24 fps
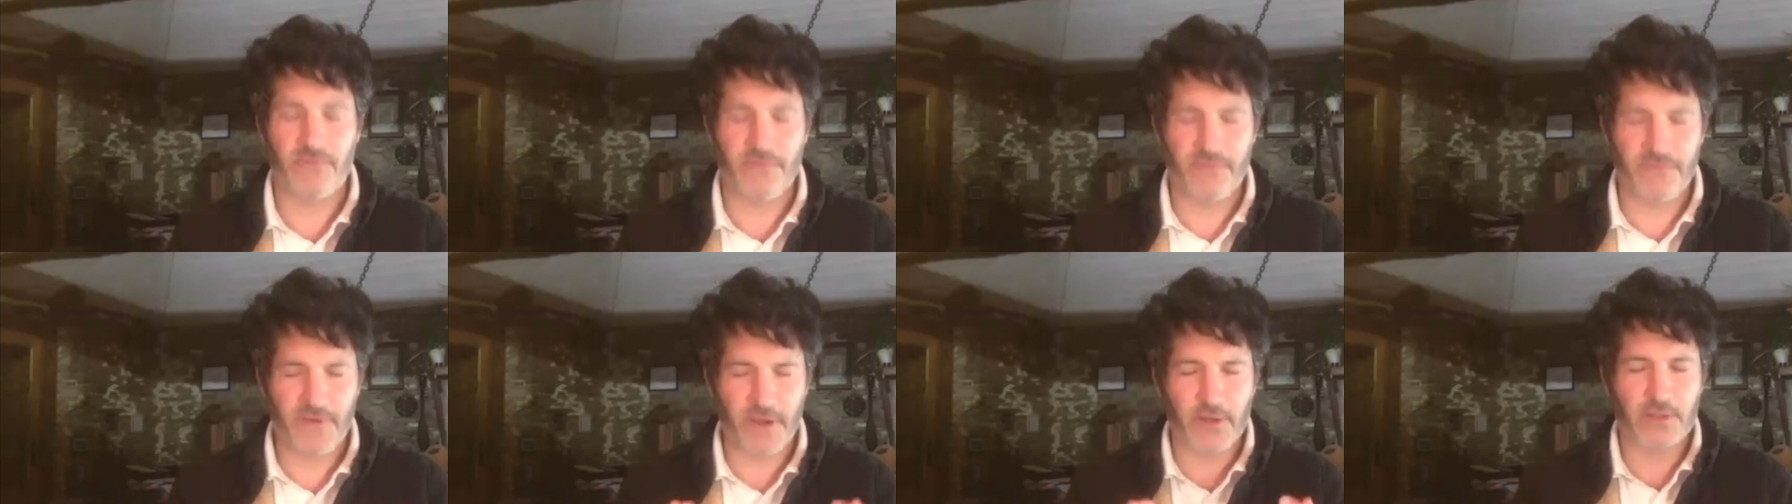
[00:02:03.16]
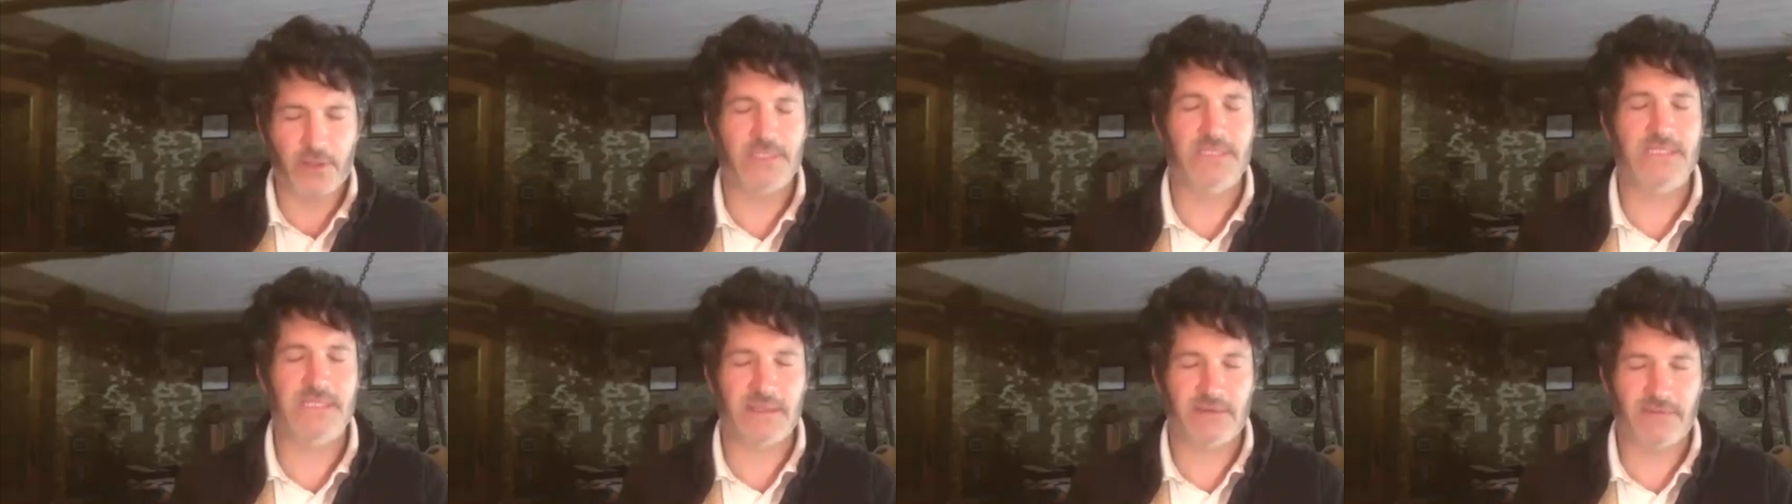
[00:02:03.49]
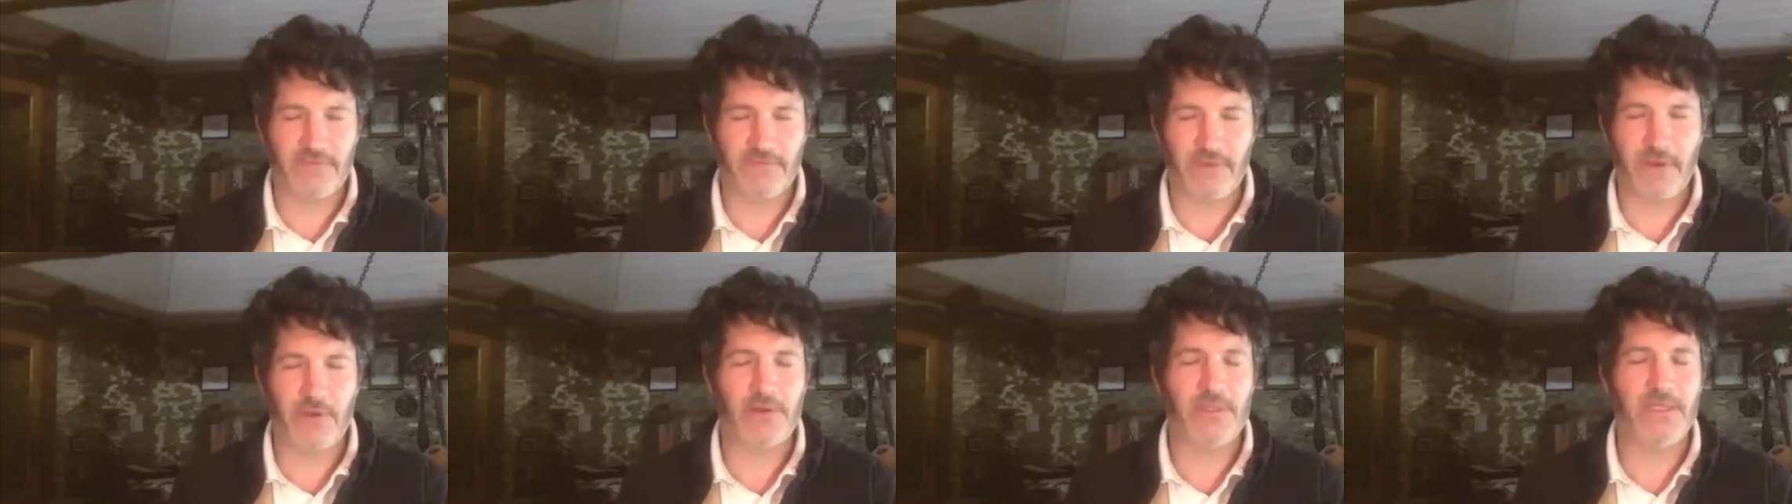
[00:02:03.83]

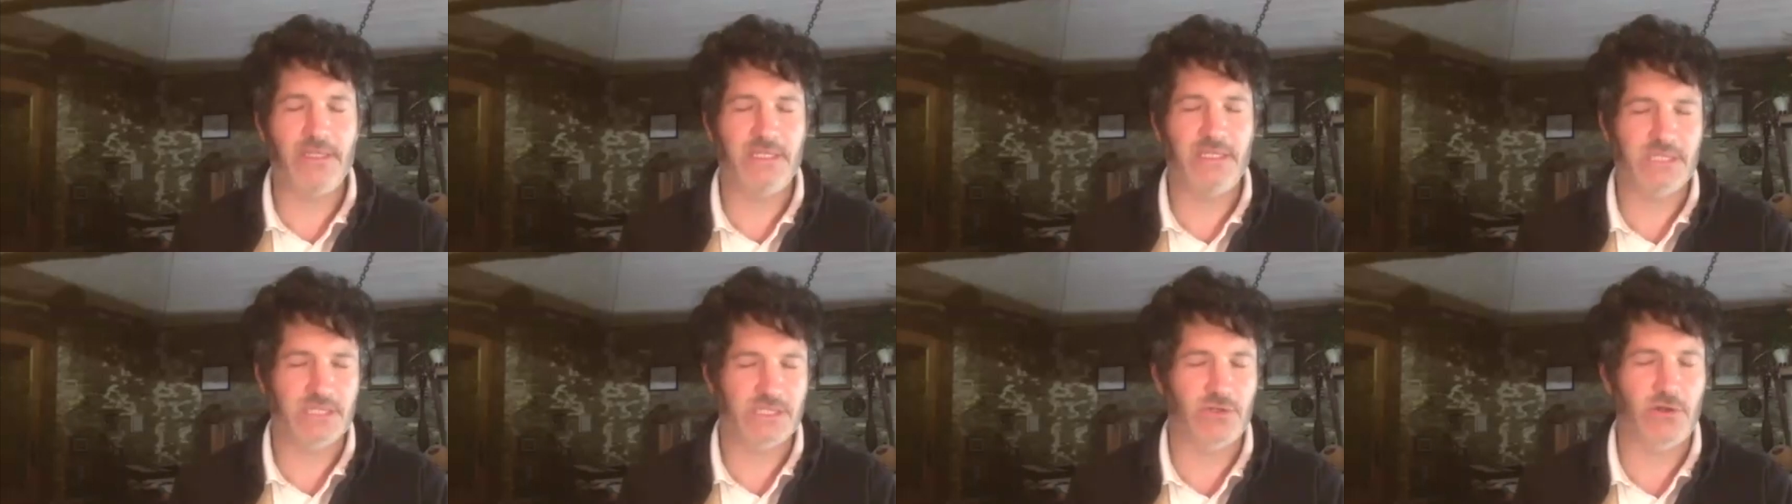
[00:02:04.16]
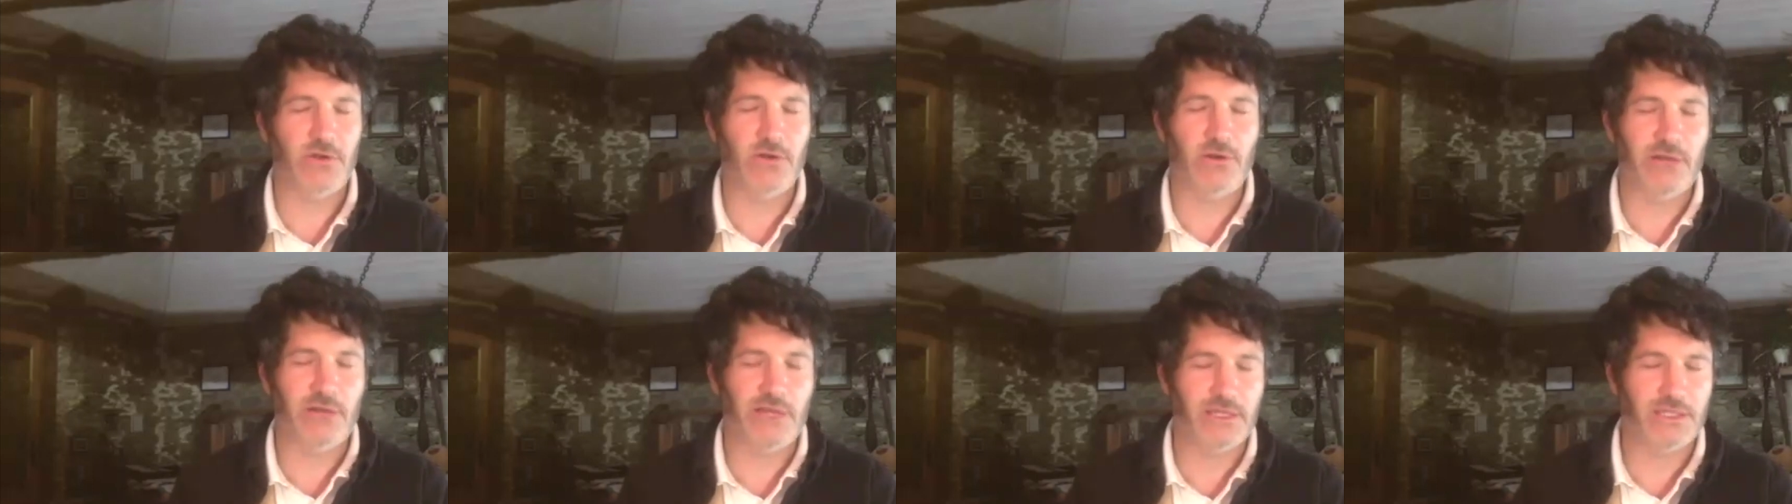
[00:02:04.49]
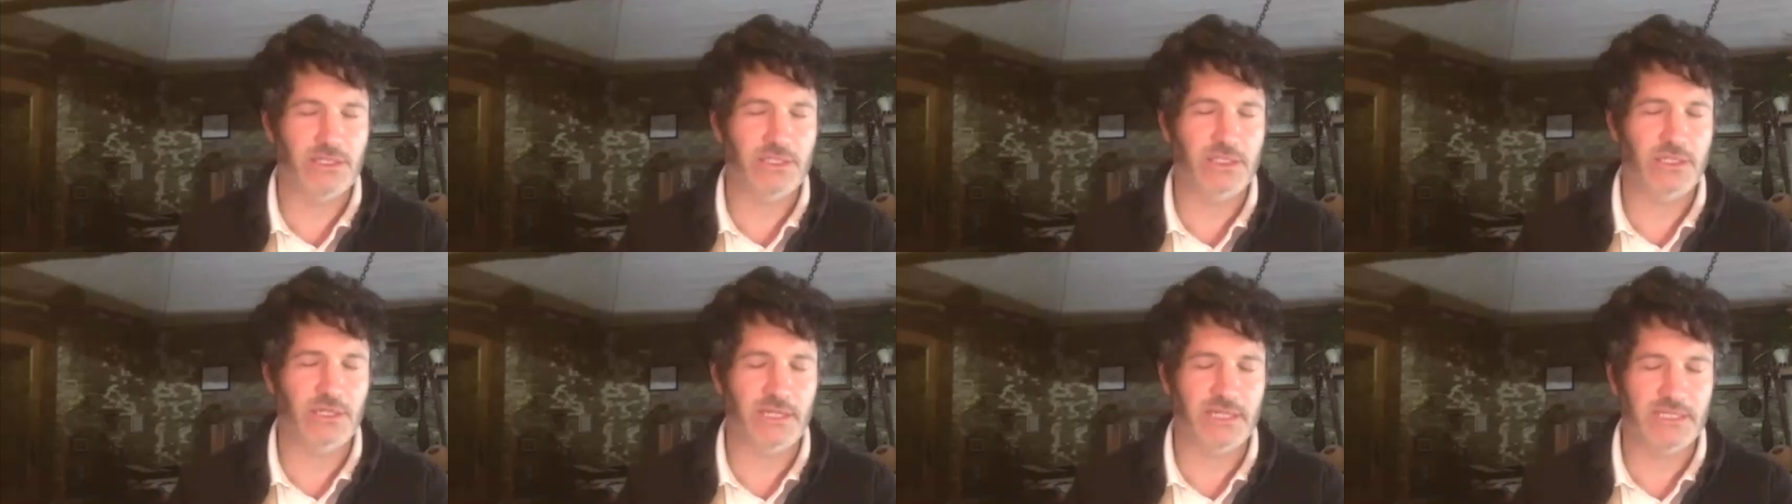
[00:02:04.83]
focusing very strongly
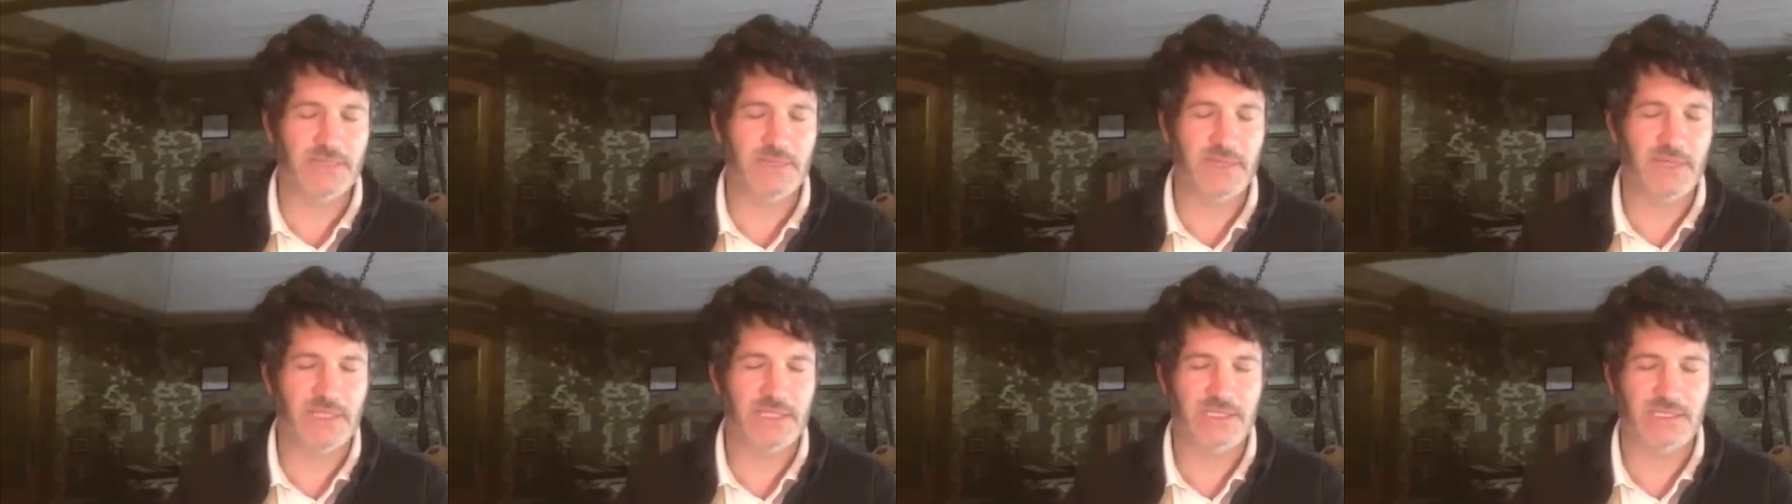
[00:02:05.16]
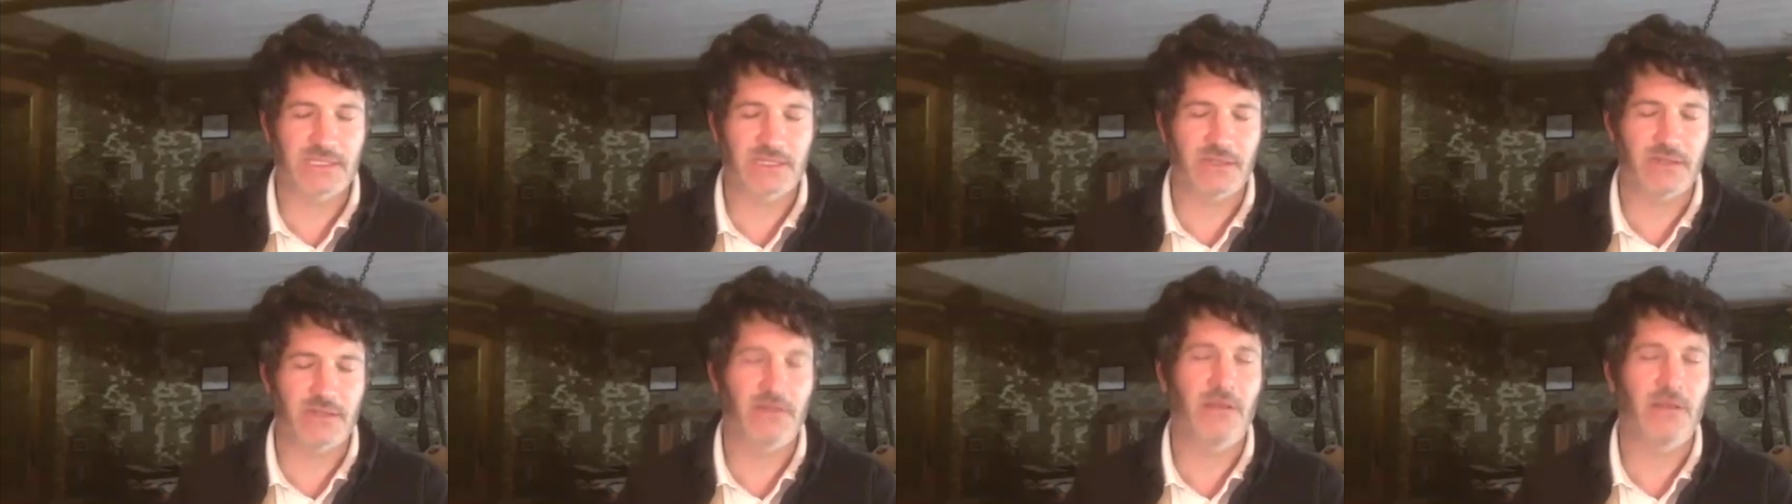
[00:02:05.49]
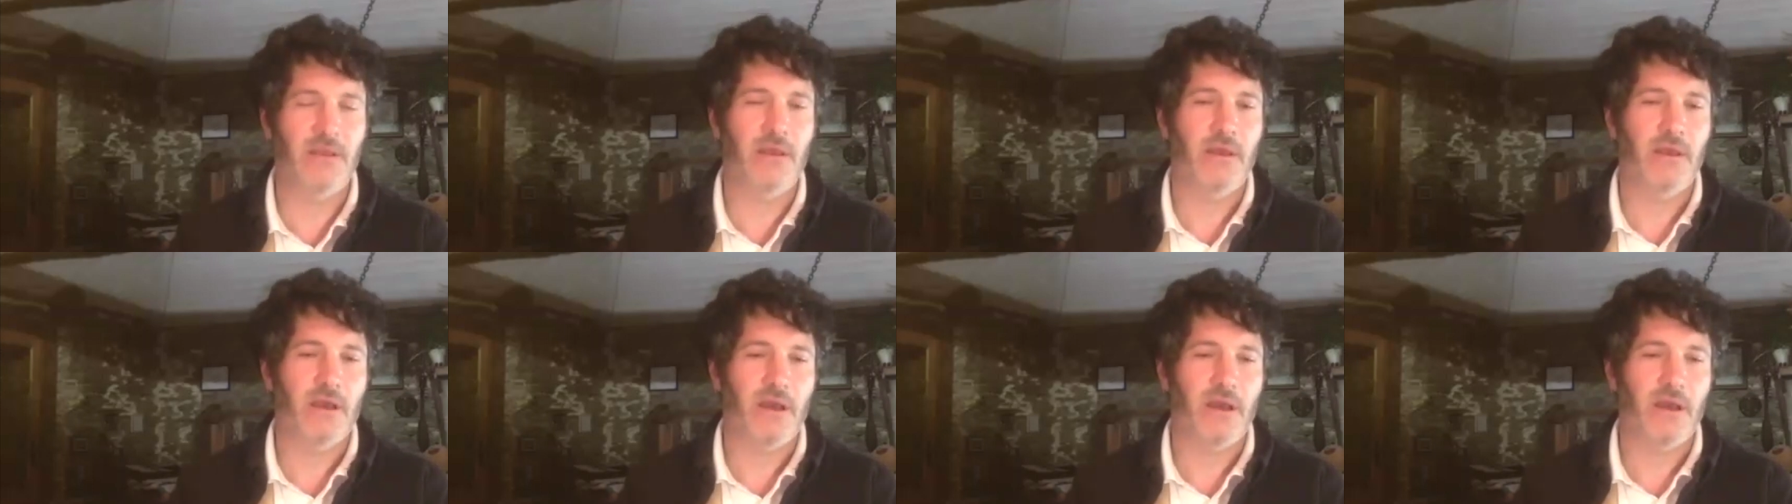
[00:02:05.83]
on Chinese medicine,